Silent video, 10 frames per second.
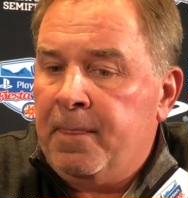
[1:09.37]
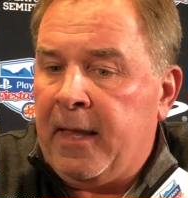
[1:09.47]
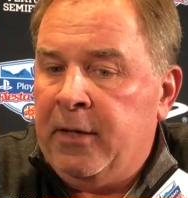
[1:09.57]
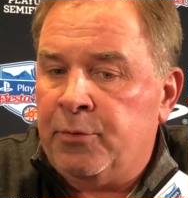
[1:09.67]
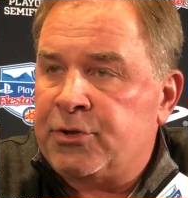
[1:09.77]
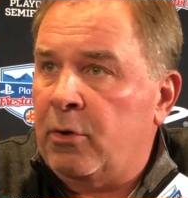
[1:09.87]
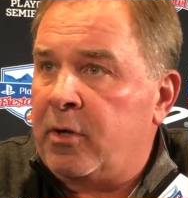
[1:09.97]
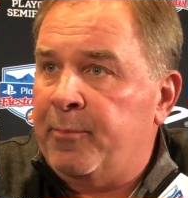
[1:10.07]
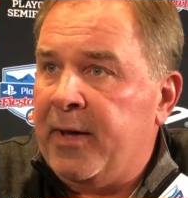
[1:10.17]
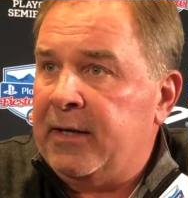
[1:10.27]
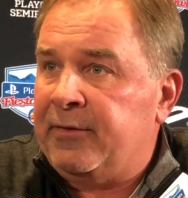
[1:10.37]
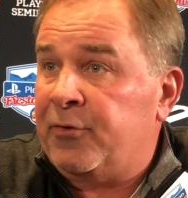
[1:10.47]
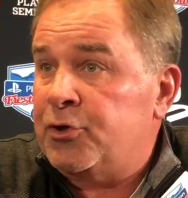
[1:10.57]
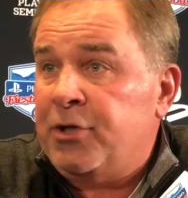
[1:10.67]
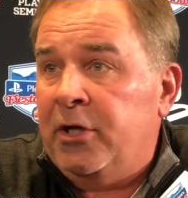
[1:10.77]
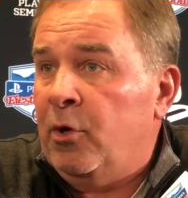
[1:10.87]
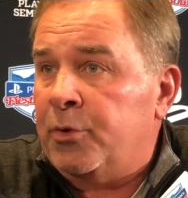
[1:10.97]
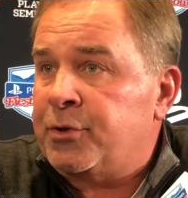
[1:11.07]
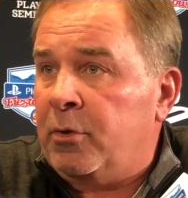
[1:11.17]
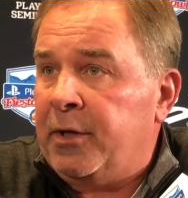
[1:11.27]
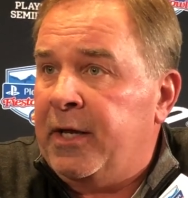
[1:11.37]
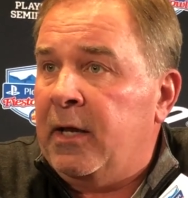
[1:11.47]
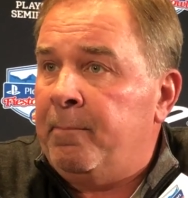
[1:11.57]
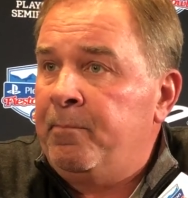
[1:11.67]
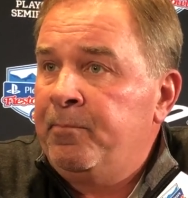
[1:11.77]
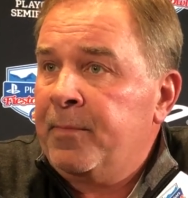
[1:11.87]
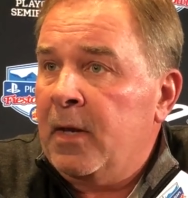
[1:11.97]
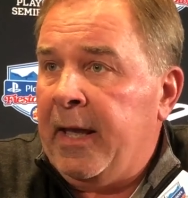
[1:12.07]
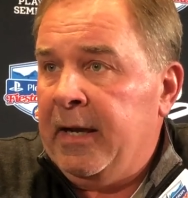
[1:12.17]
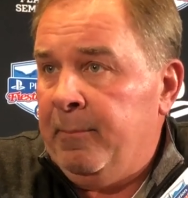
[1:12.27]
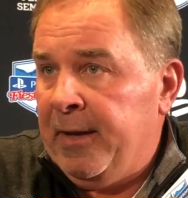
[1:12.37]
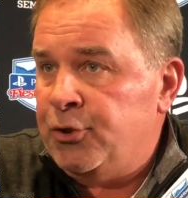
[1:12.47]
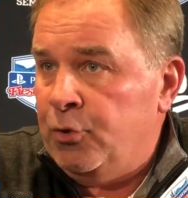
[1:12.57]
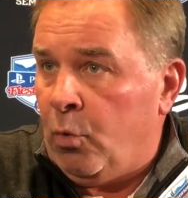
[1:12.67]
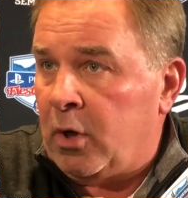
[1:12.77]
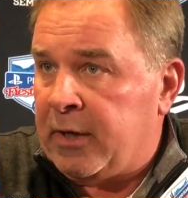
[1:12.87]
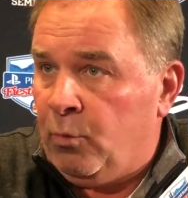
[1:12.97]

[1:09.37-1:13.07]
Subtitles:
and it was so competitive because you didn't know what you were going to get, and it made you work.